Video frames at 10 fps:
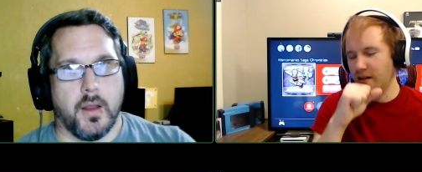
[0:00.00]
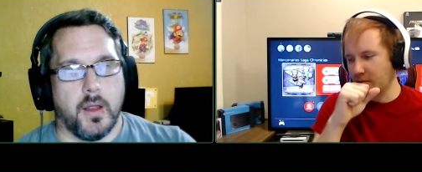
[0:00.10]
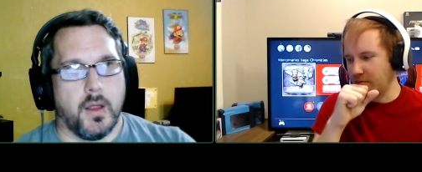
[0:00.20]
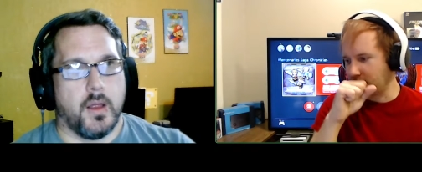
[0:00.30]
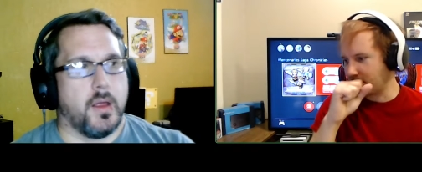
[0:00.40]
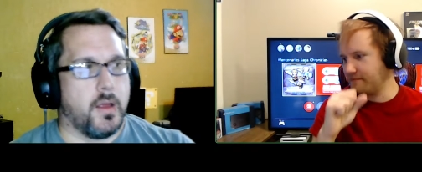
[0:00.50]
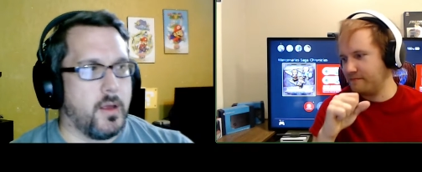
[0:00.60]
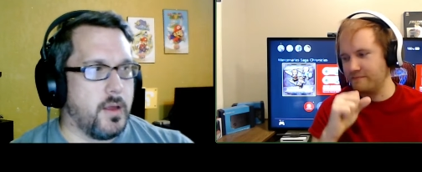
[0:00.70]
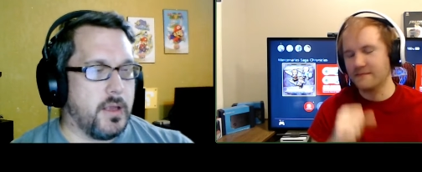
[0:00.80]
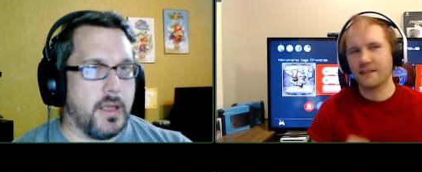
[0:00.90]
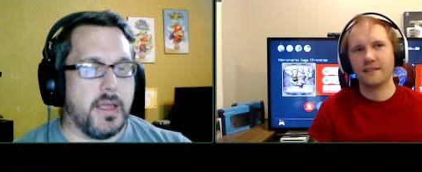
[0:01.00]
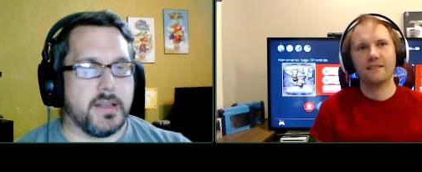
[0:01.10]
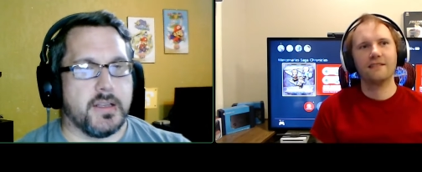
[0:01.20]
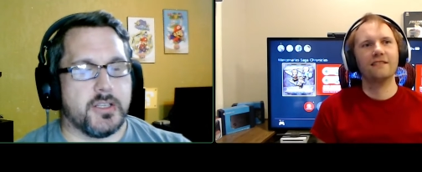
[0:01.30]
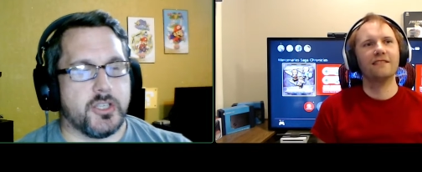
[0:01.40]
Speaker 1: Cyberpunk,
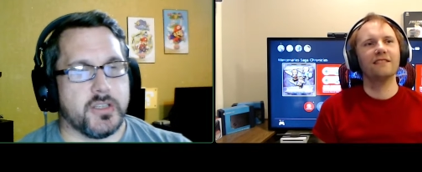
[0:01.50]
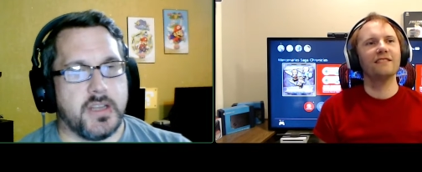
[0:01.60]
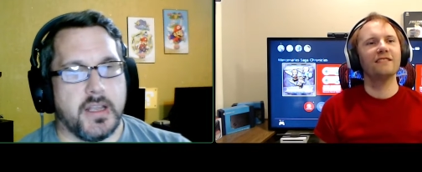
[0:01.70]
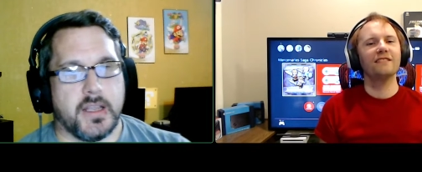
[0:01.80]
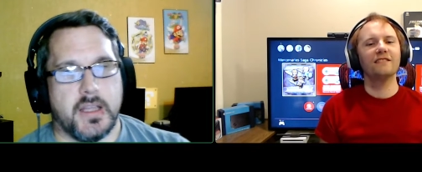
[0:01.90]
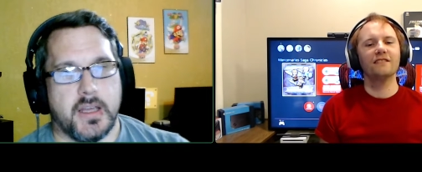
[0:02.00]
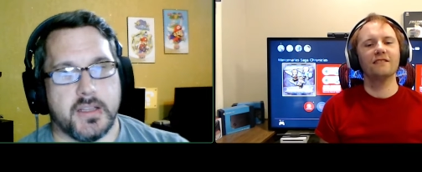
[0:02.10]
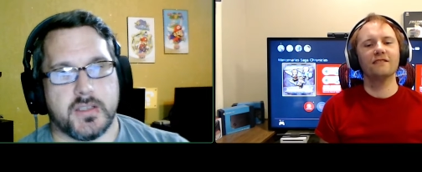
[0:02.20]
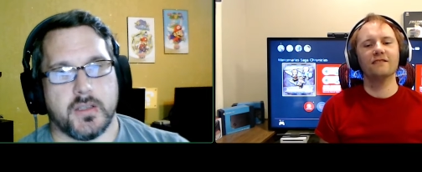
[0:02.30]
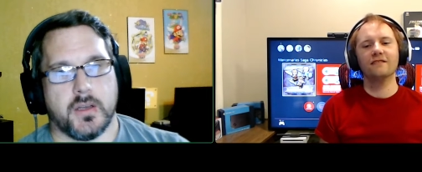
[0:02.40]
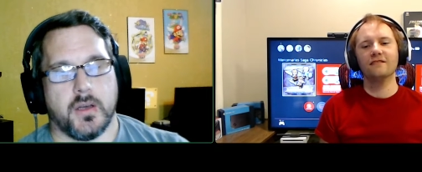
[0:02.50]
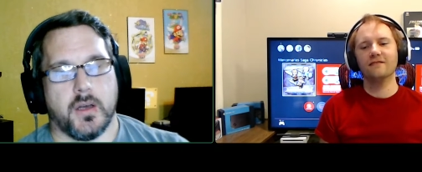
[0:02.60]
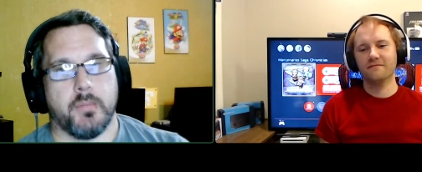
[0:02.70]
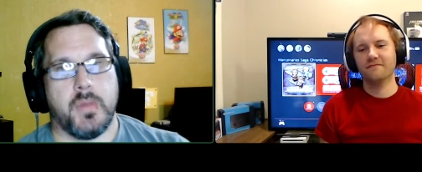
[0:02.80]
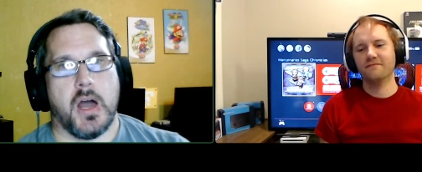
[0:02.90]
it just it gets
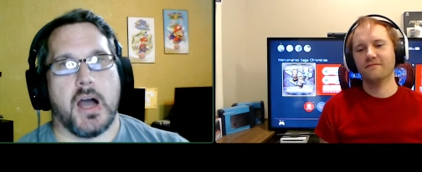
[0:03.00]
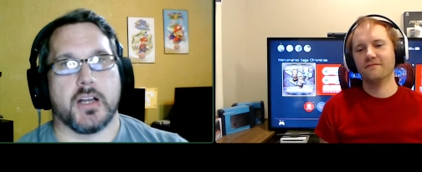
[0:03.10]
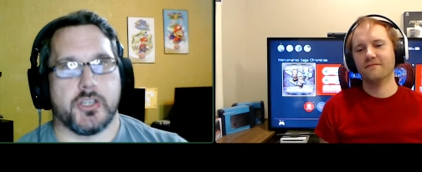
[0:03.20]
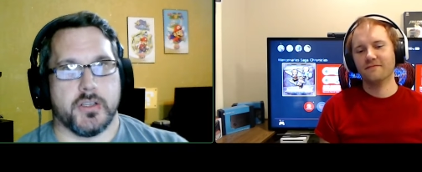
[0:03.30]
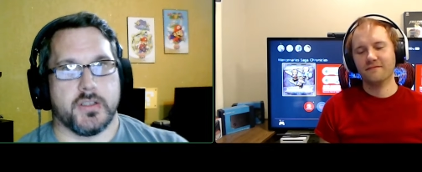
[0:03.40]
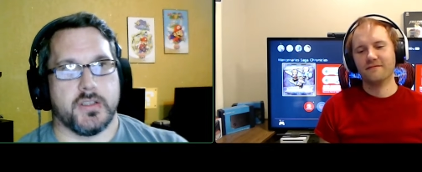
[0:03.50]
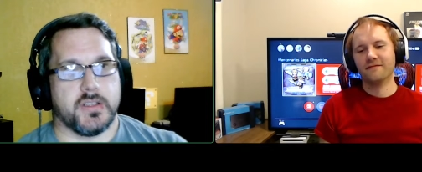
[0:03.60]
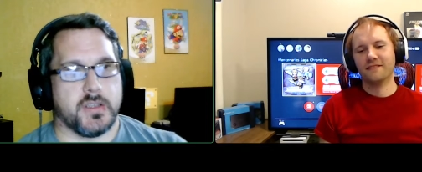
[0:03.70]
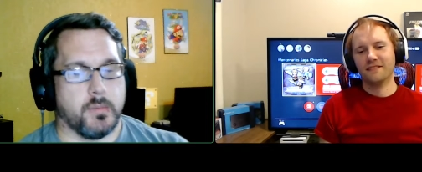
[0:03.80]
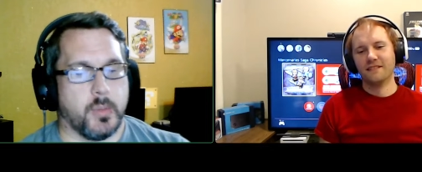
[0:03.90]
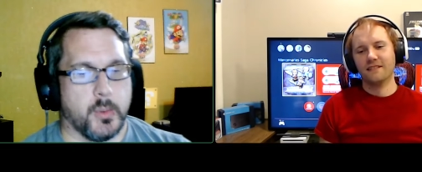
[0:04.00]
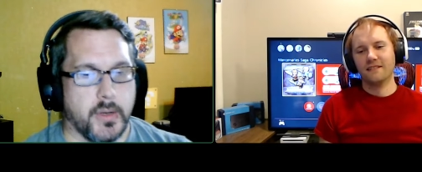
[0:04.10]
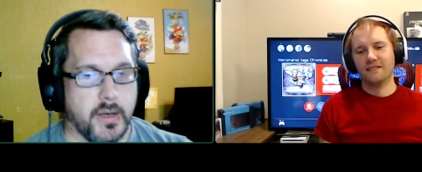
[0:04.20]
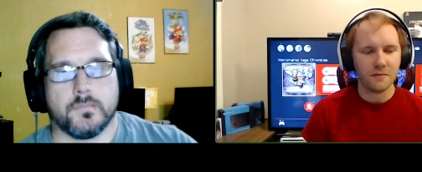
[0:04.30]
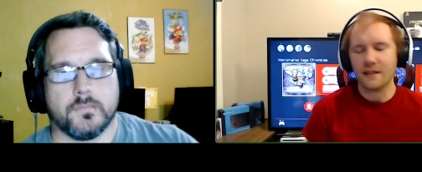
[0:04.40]
obnoxious at some
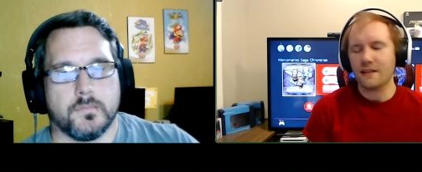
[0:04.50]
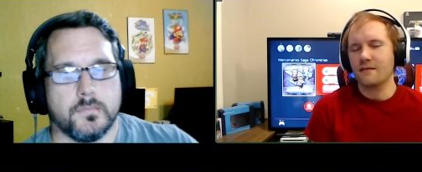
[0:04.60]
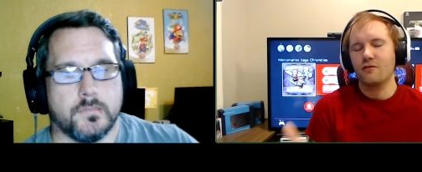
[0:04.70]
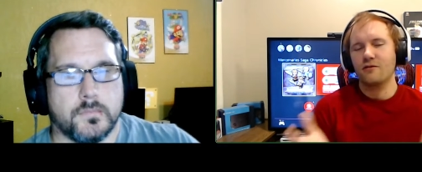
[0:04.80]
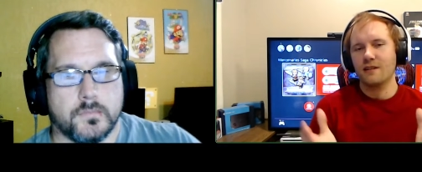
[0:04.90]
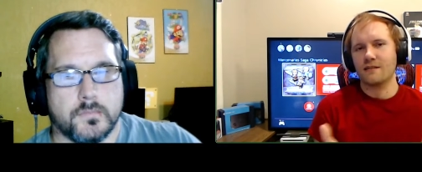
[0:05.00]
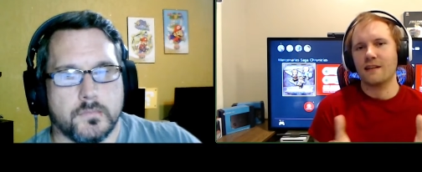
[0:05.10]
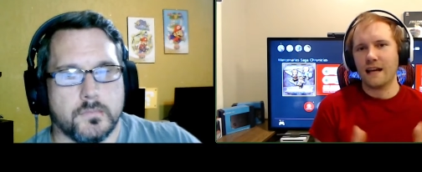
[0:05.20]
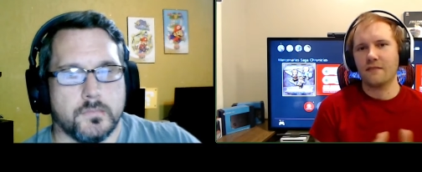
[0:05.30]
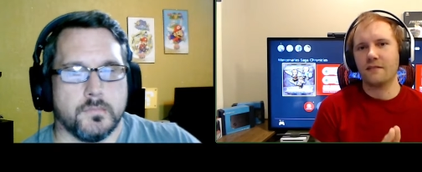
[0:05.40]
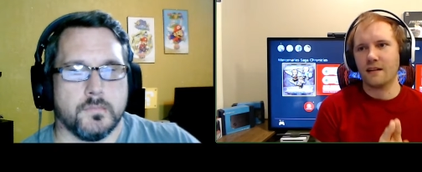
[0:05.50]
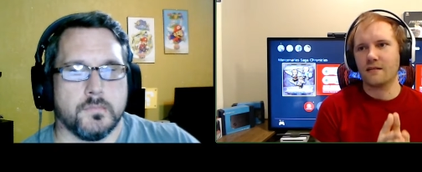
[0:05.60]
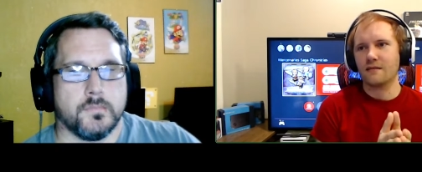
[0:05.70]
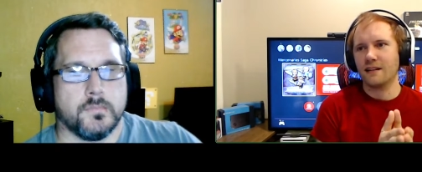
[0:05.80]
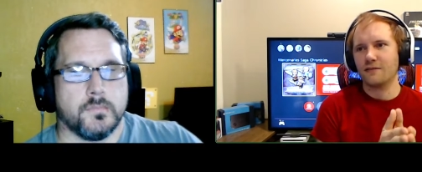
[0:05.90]
Speaker 2: point. Bethesda just doesn't have
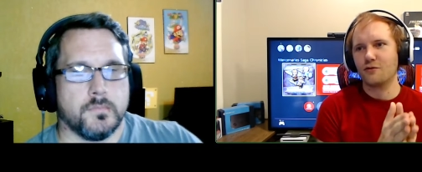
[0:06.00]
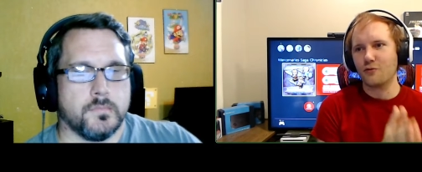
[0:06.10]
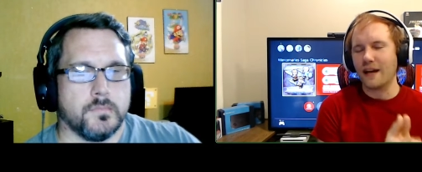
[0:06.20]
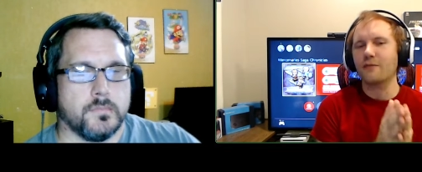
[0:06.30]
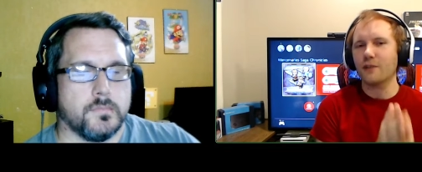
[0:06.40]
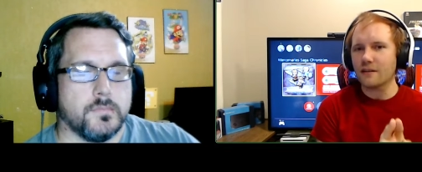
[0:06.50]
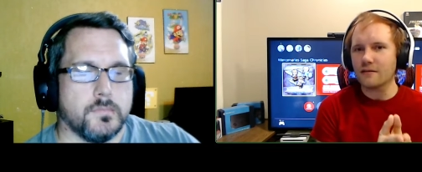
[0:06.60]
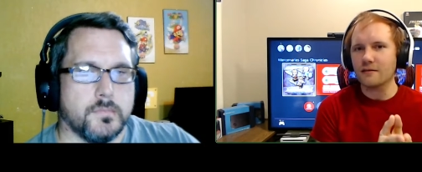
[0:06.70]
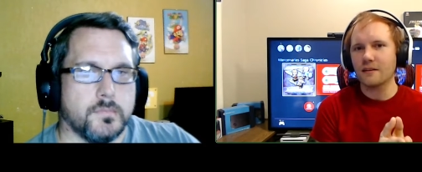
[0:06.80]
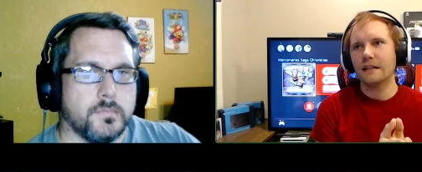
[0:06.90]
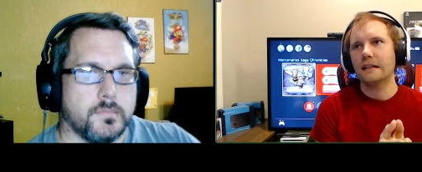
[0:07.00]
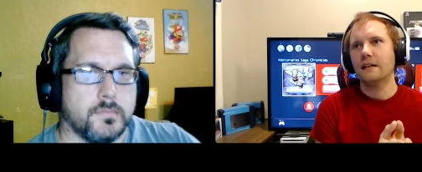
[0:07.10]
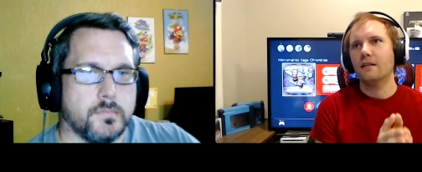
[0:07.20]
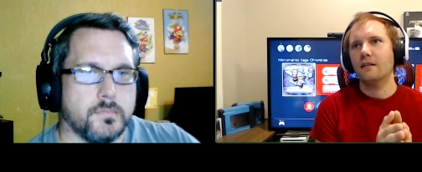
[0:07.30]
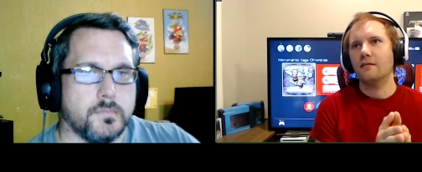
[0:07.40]
that that track record
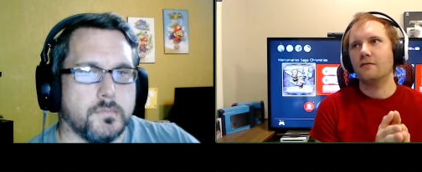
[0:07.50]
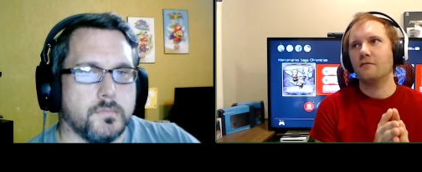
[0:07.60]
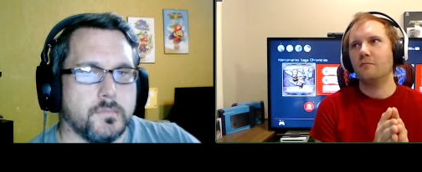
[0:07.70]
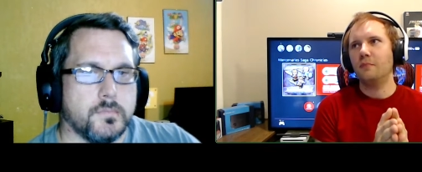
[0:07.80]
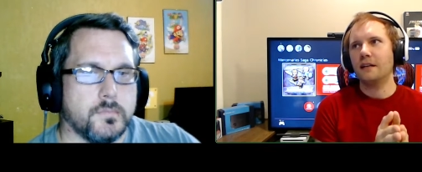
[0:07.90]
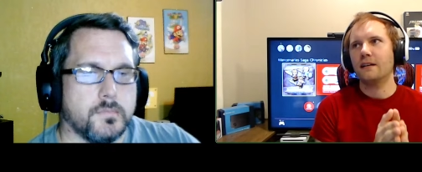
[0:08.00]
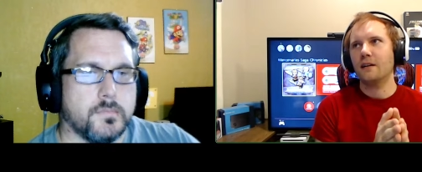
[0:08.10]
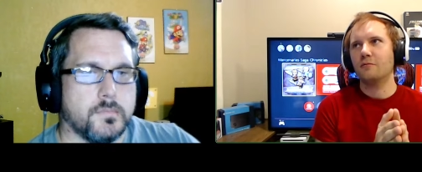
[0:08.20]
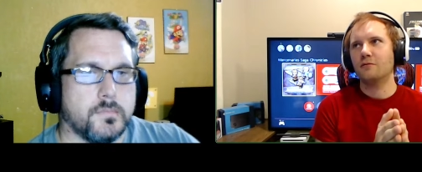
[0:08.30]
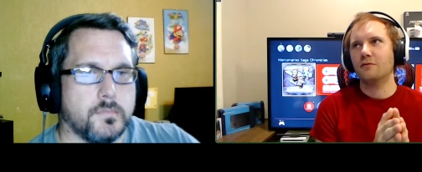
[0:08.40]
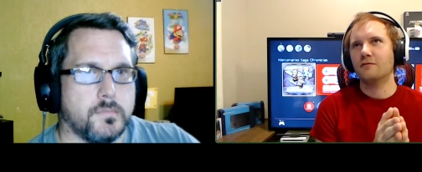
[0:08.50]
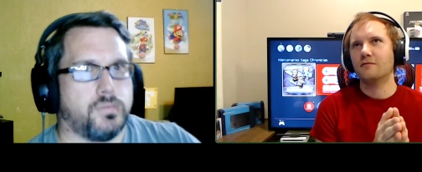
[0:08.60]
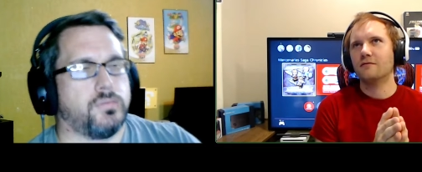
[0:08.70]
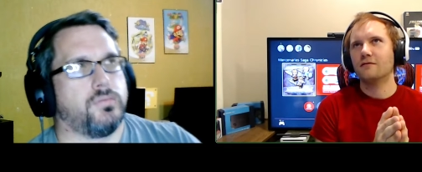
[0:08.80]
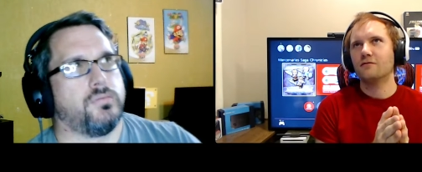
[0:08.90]
of being
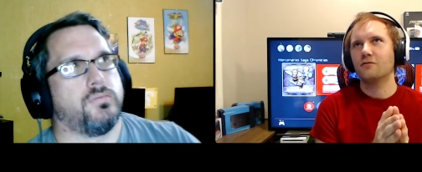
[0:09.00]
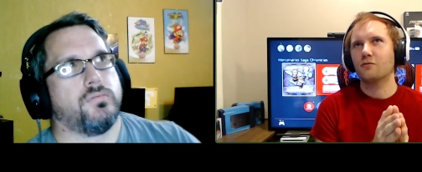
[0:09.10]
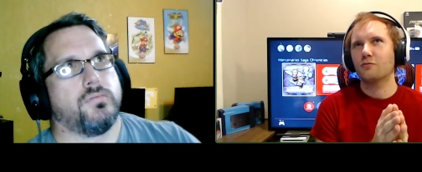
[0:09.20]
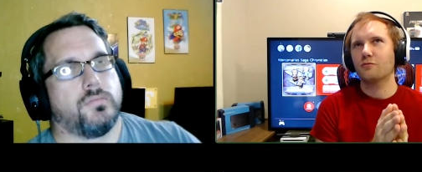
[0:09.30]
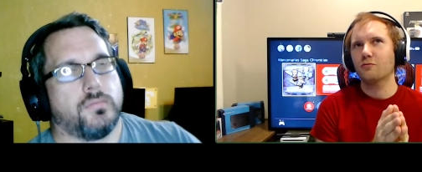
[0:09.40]
able to